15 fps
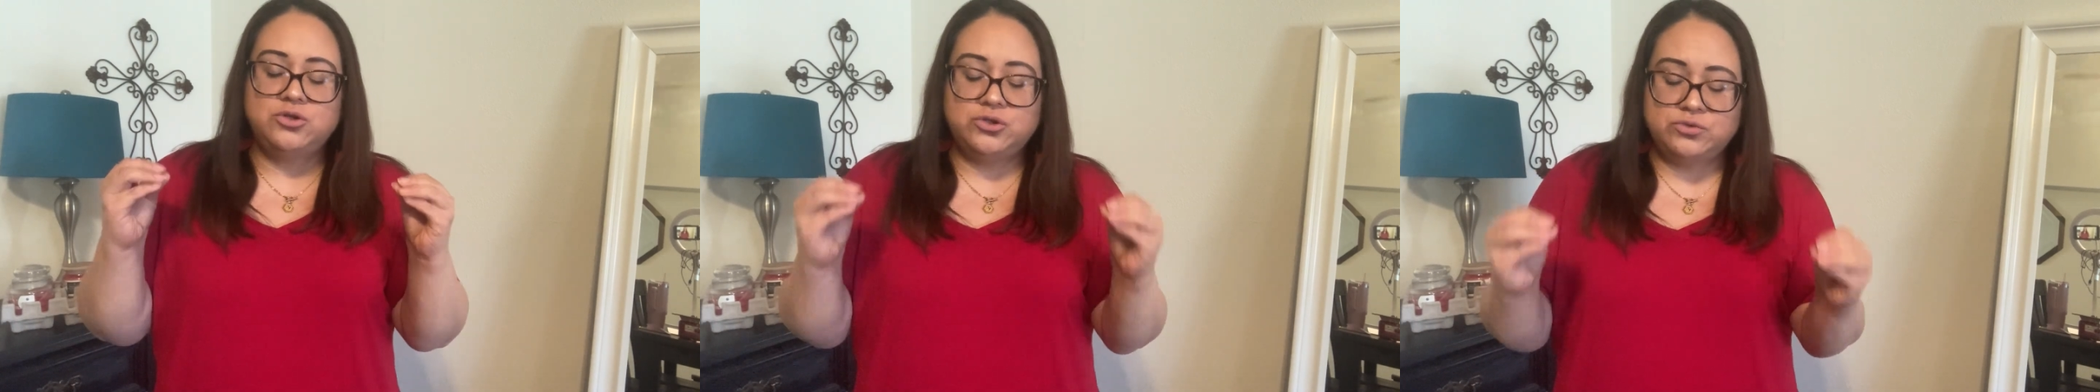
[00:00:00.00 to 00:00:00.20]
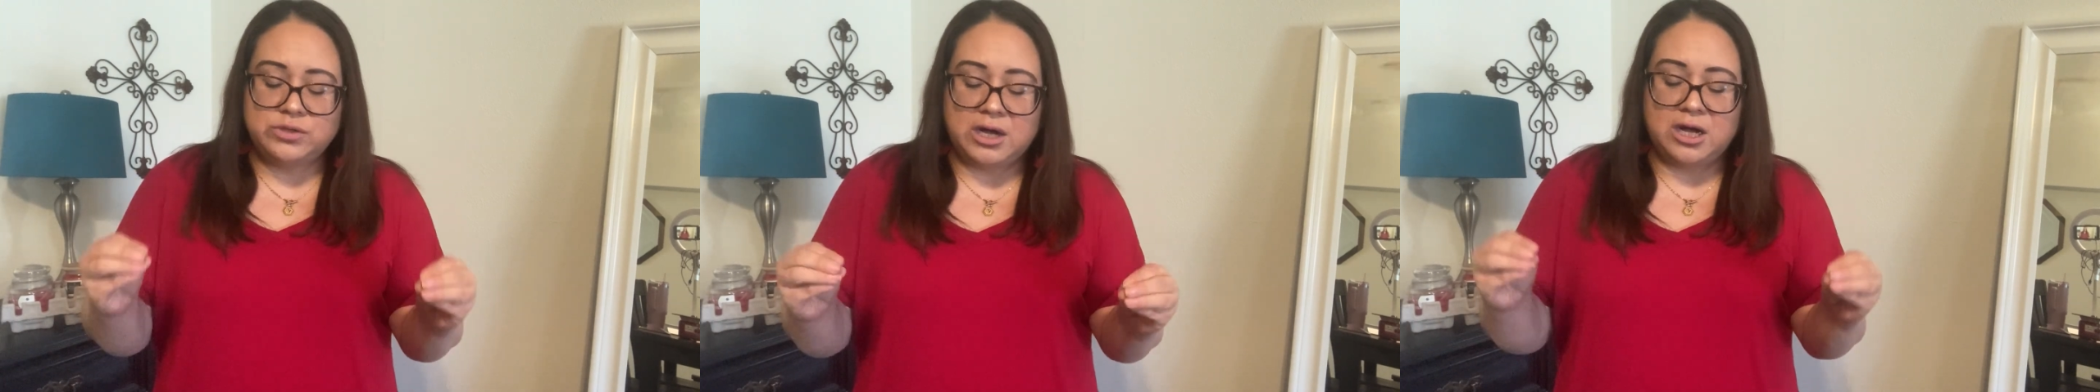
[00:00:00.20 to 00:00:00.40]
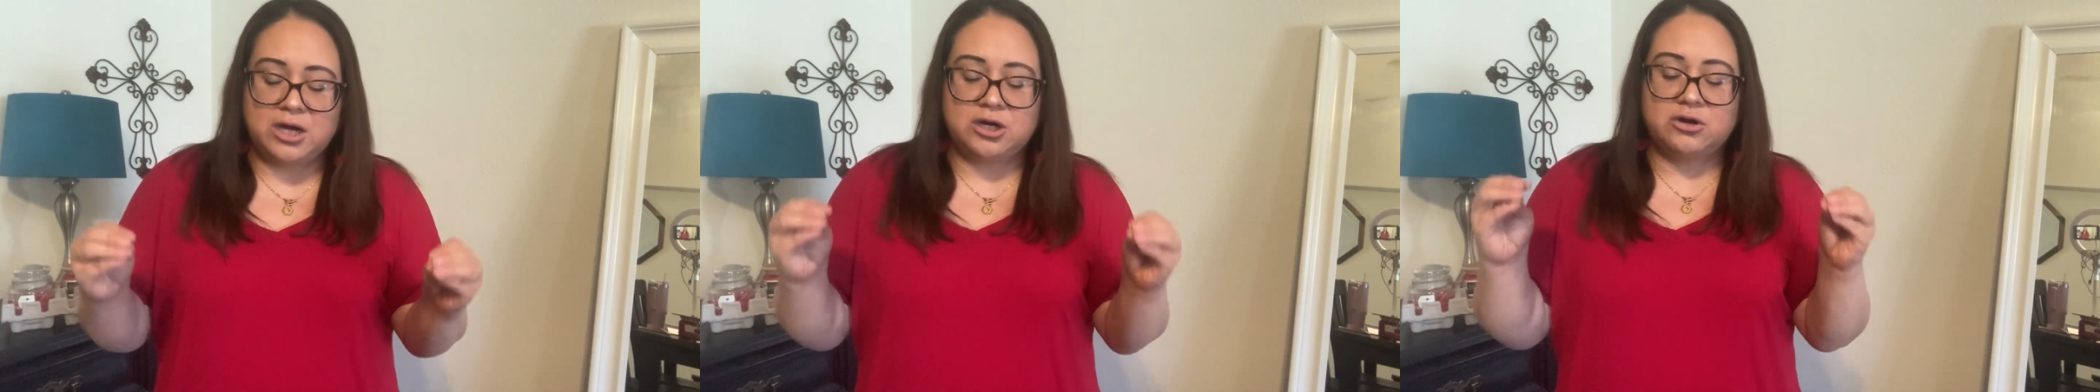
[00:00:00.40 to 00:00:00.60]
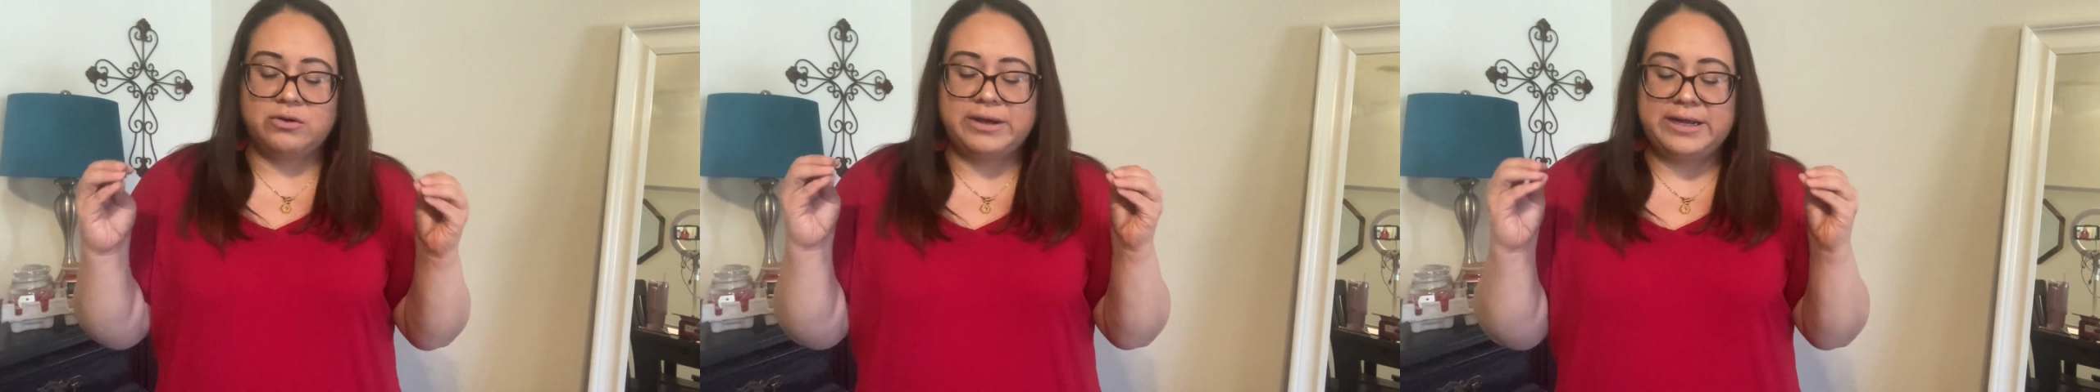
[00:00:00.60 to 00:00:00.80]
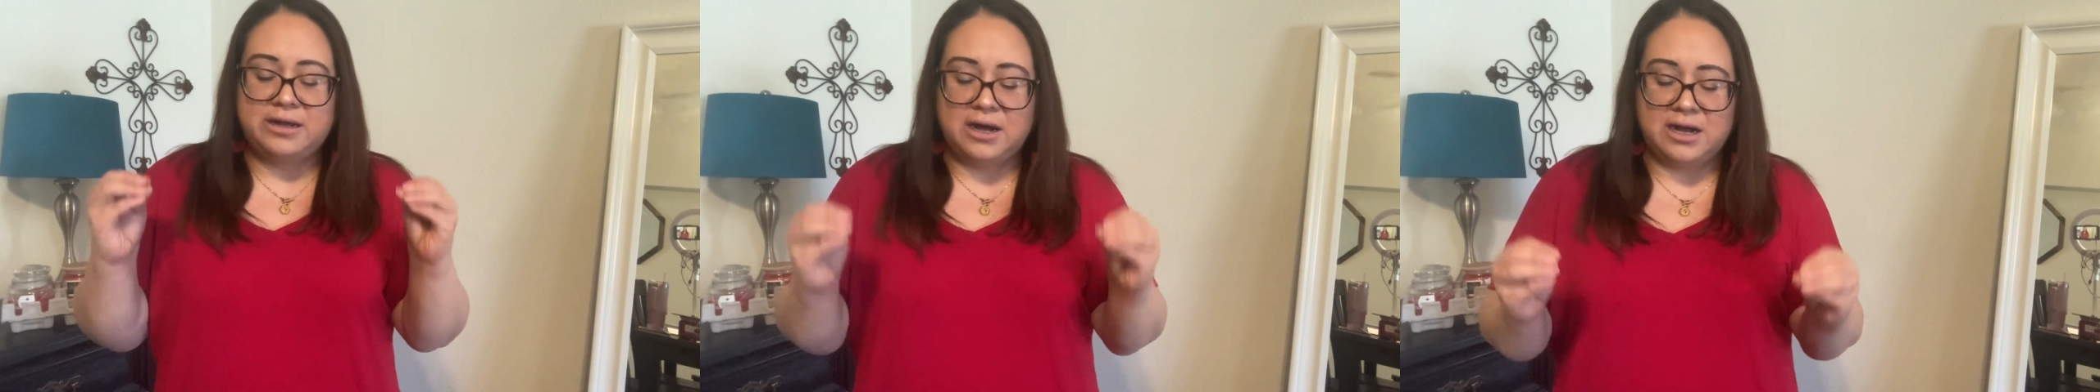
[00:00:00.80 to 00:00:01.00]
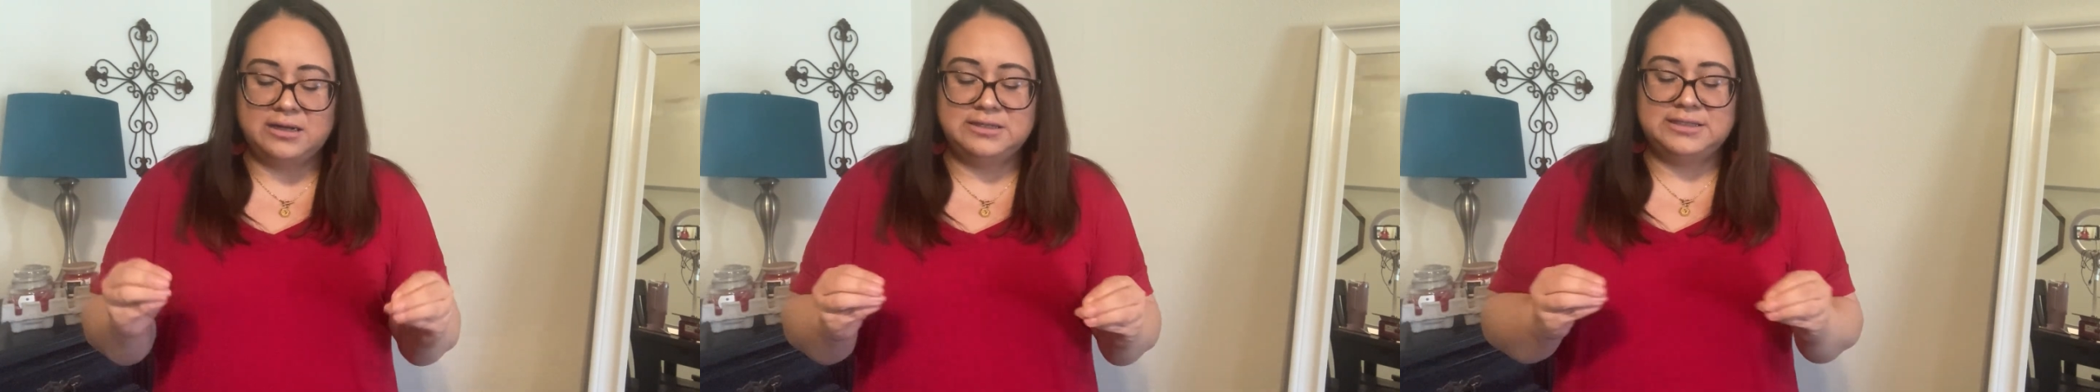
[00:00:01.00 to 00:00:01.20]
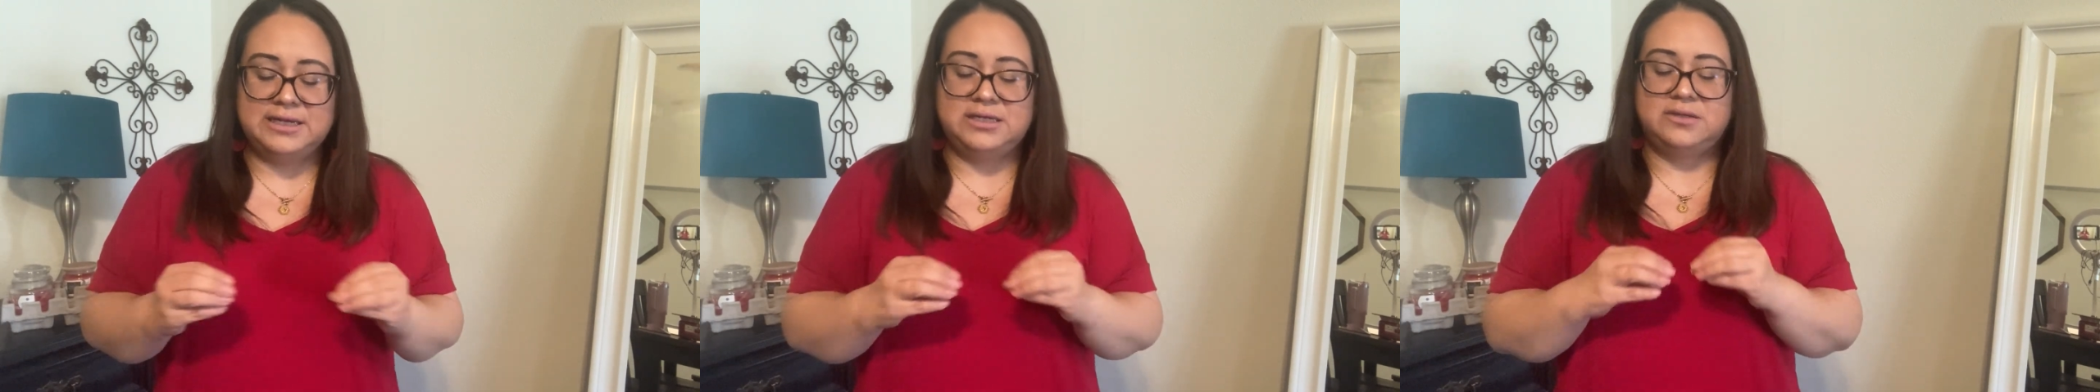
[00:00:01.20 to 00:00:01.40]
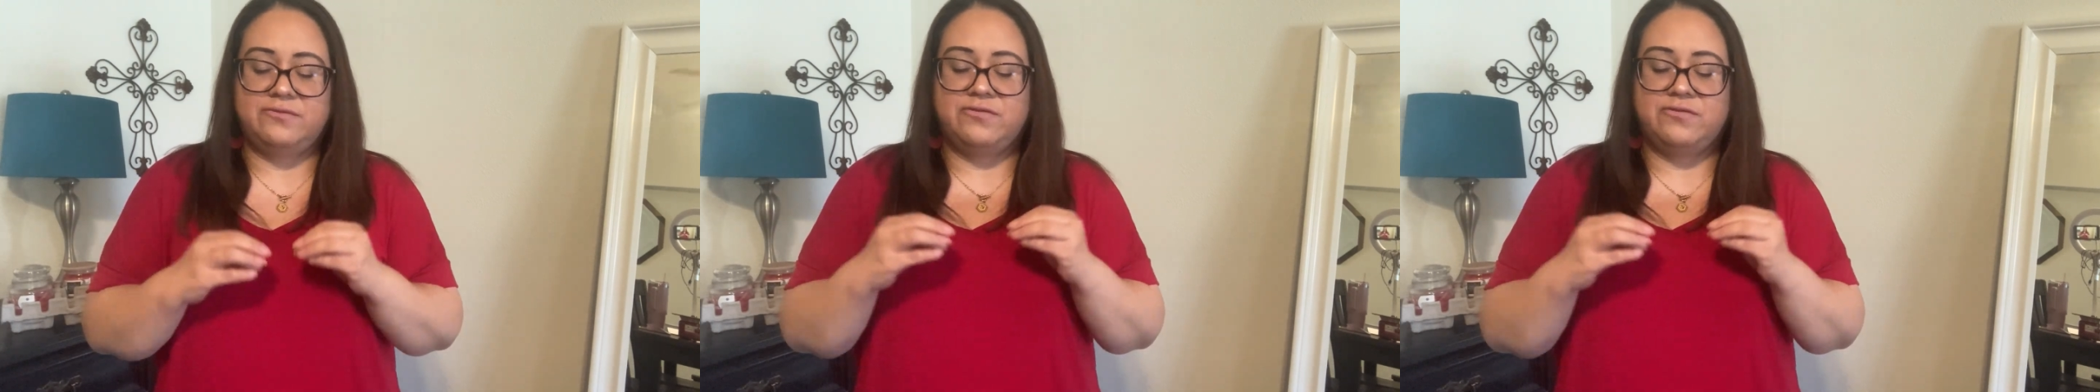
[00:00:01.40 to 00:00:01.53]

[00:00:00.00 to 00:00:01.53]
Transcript: do not create content